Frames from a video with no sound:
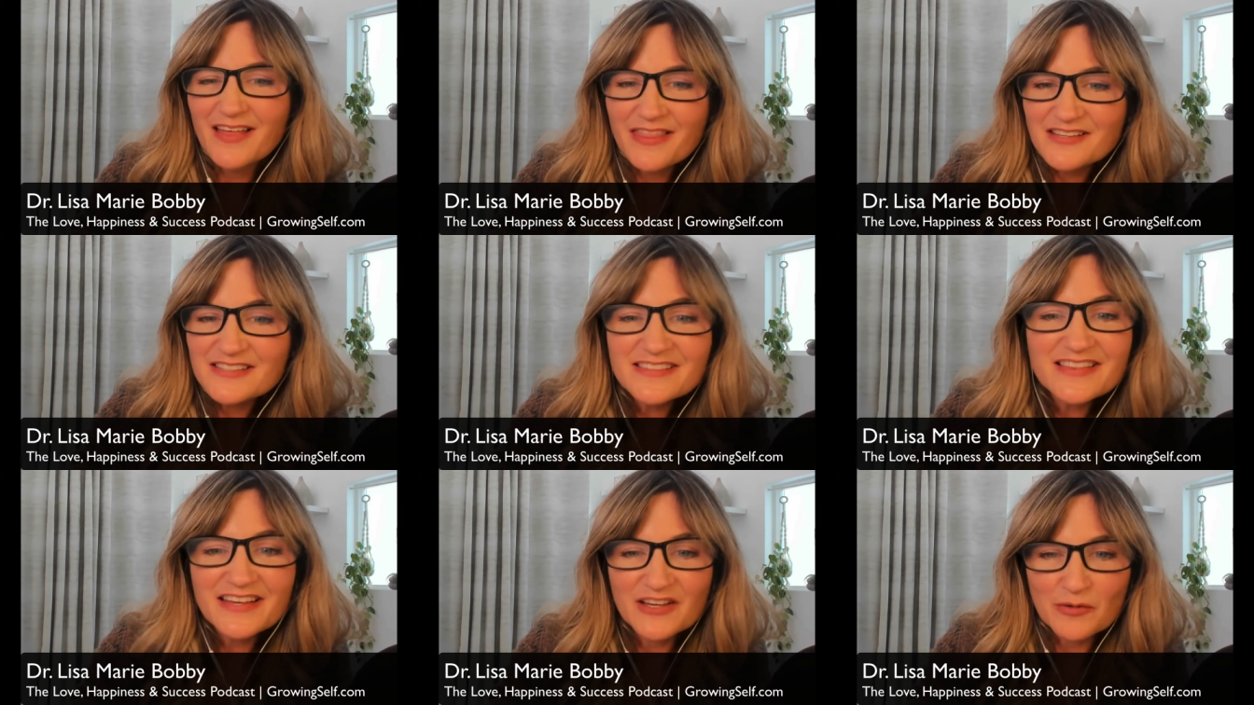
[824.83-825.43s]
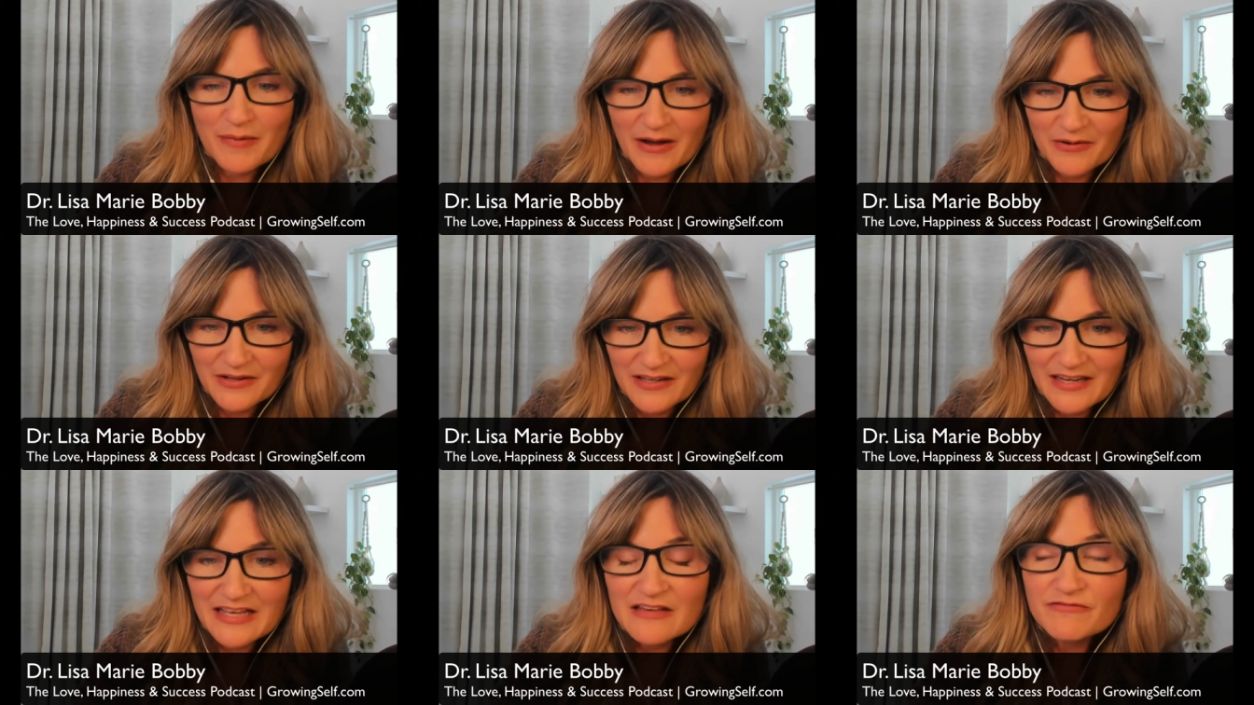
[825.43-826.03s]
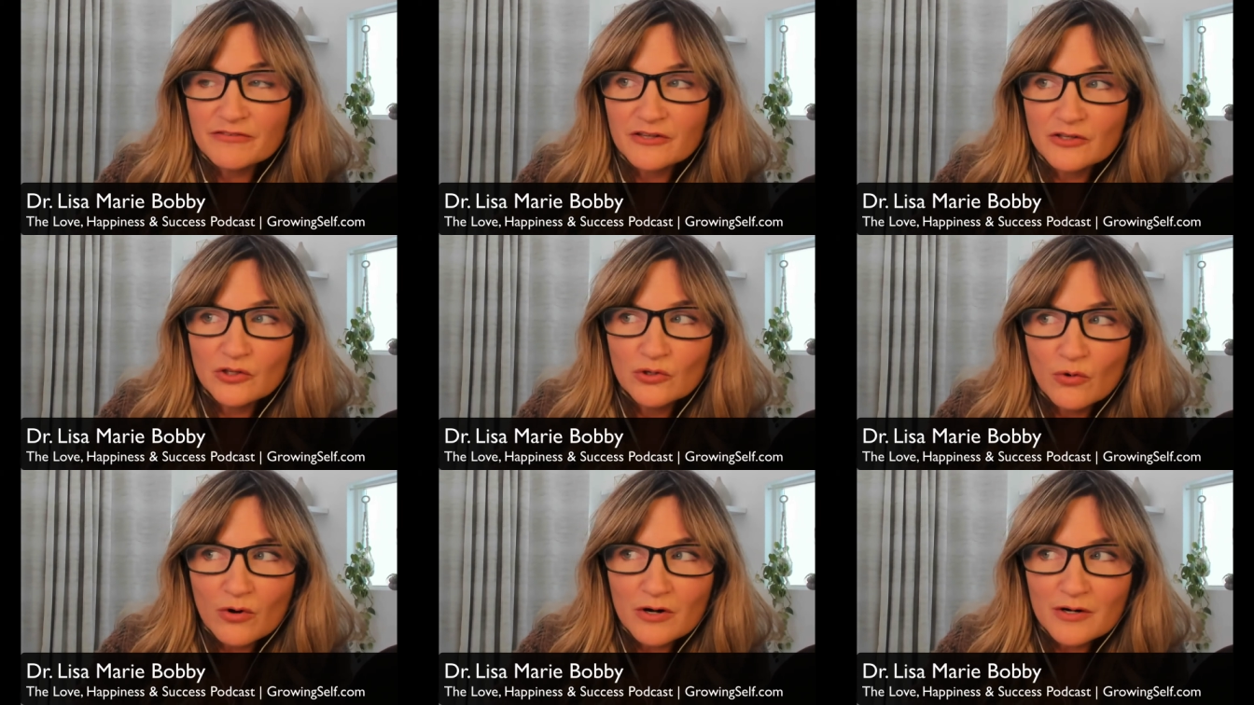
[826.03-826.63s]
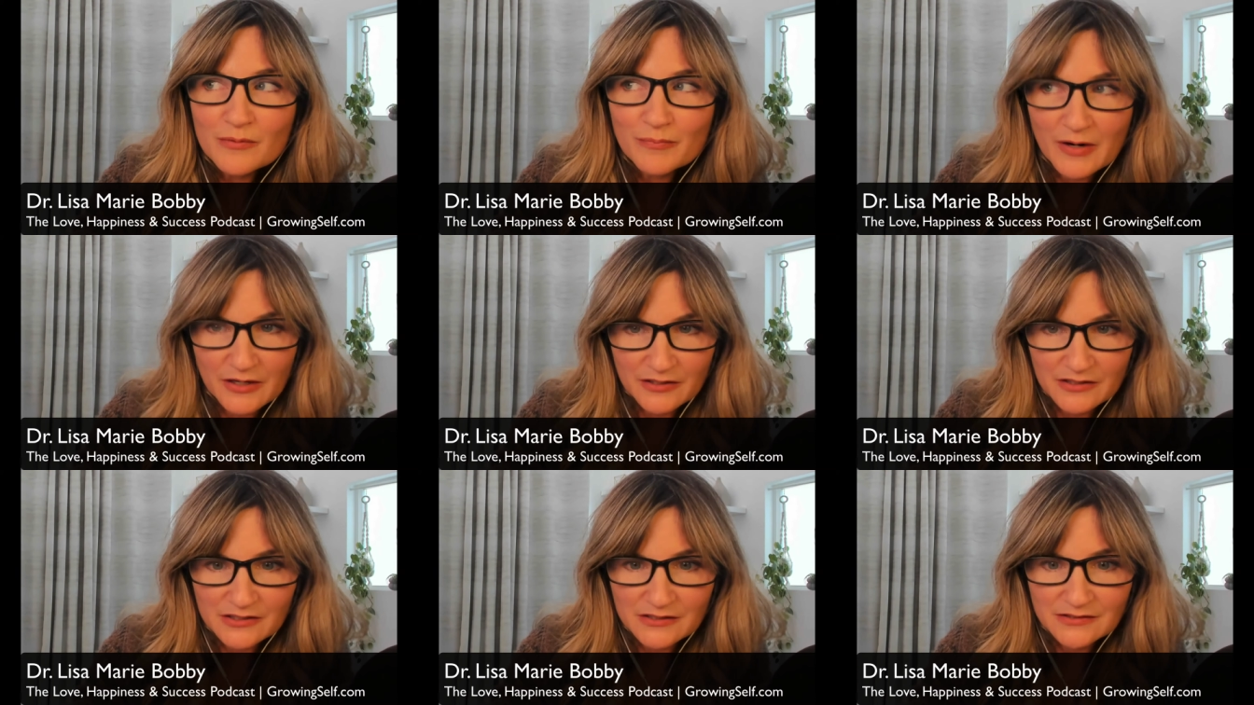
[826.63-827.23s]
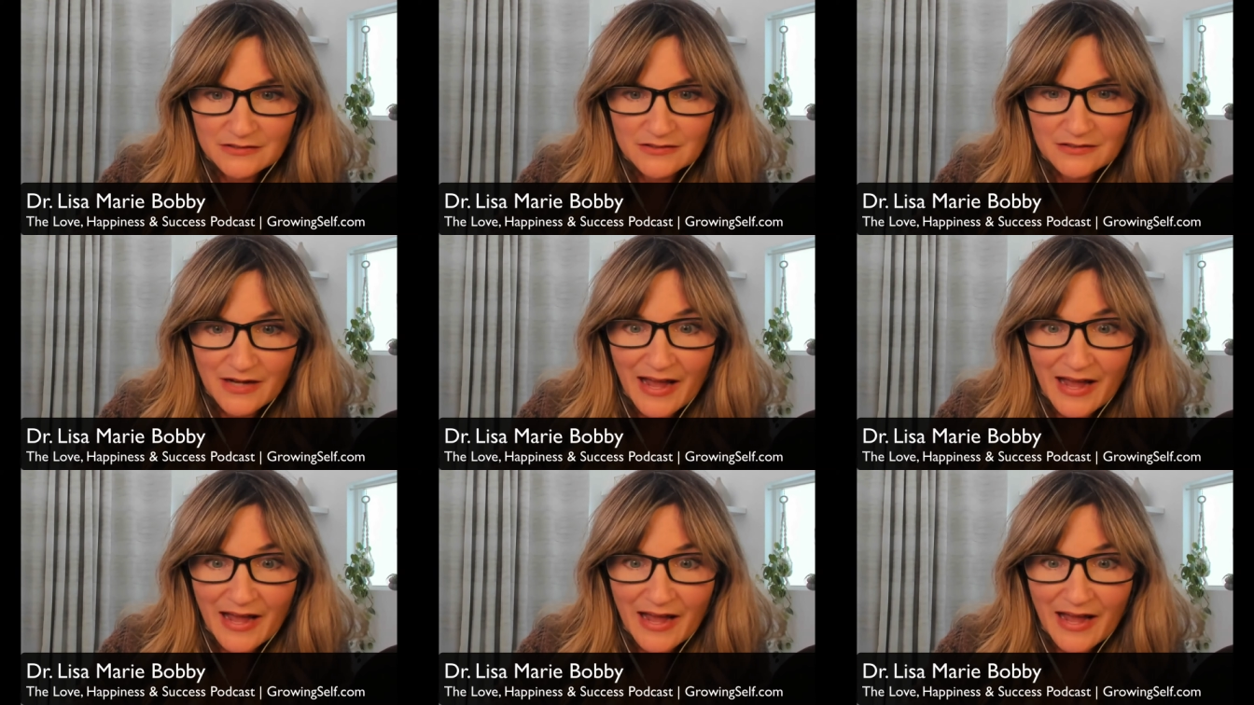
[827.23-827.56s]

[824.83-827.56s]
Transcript: Just think about it. If your partner,